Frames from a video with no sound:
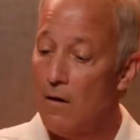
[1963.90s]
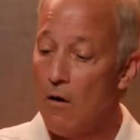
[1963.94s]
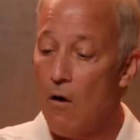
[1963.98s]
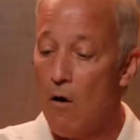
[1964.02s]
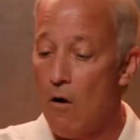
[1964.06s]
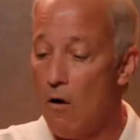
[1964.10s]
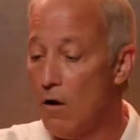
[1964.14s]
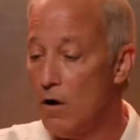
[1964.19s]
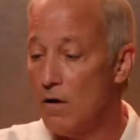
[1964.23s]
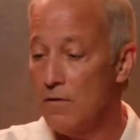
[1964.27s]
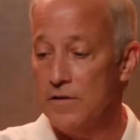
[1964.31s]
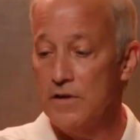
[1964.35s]

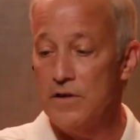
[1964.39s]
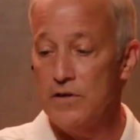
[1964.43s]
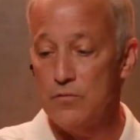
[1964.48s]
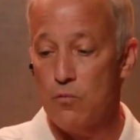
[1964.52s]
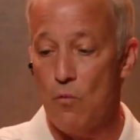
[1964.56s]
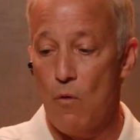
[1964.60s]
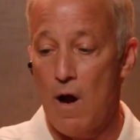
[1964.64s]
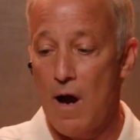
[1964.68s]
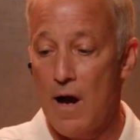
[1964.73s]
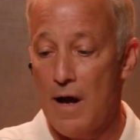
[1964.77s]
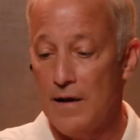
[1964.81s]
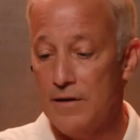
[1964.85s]
All these
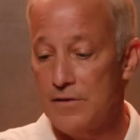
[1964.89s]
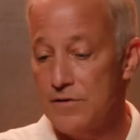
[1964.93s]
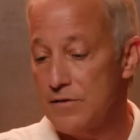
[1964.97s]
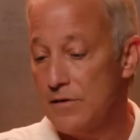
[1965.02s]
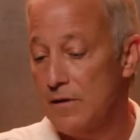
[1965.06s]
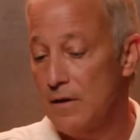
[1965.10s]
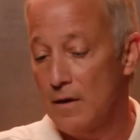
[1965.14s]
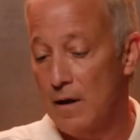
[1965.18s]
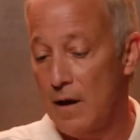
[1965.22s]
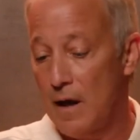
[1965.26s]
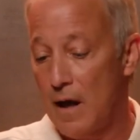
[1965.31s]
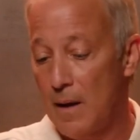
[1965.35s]
wines,
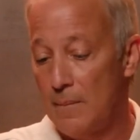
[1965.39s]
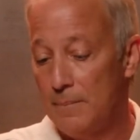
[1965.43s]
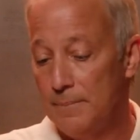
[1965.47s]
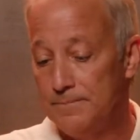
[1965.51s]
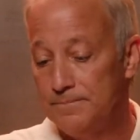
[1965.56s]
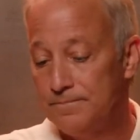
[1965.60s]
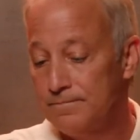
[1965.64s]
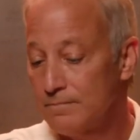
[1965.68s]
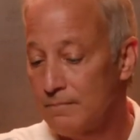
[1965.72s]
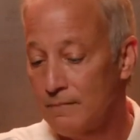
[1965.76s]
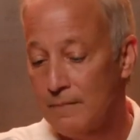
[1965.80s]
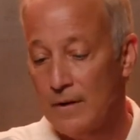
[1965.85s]

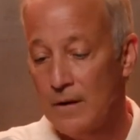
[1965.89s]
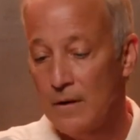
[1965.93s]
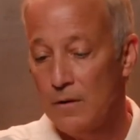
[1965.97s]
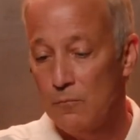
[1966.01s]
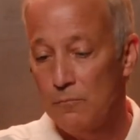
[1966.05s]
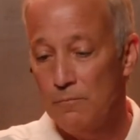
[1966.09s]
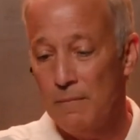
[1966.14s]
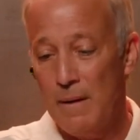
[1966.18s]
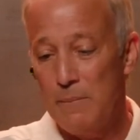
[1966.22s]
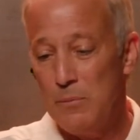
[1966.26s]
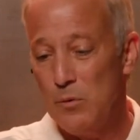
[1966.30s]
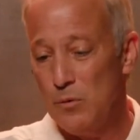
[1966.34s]

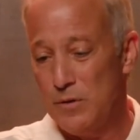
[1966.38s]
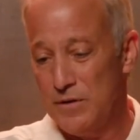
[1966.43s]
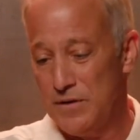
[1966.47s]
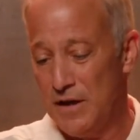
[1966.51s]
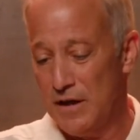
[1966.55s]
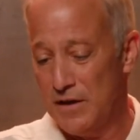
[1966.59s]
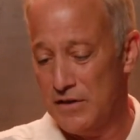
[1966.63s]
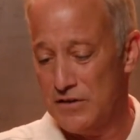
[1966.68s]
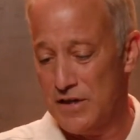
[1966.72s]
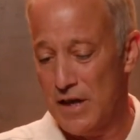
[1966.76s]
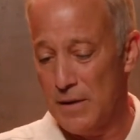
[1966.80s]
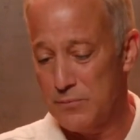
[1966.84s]
maybe with the
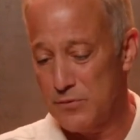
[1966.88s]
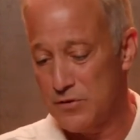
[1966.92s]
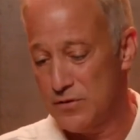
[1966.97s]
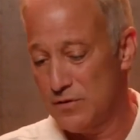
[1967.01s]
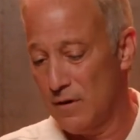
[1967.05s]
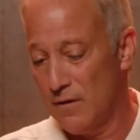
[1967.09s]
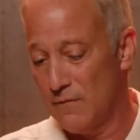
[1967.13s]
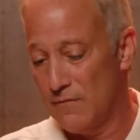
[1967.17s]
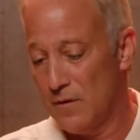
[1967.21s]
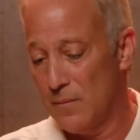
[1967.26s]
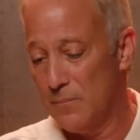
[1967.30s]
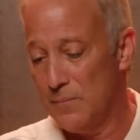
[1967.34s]
exception
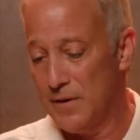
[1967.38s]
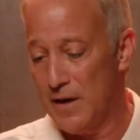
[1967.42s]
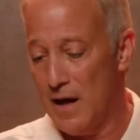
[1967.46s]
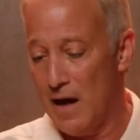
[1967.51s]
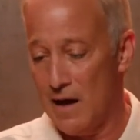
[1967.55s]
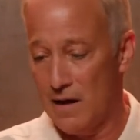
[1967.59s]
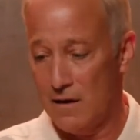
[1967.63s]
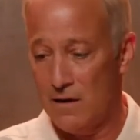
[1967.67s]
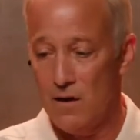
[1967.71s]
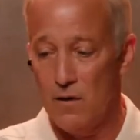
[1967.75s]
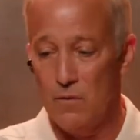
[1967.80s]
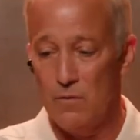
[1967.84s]
of the
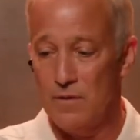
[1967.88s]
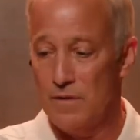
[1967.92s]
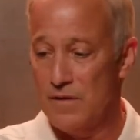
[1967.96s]
Bianco,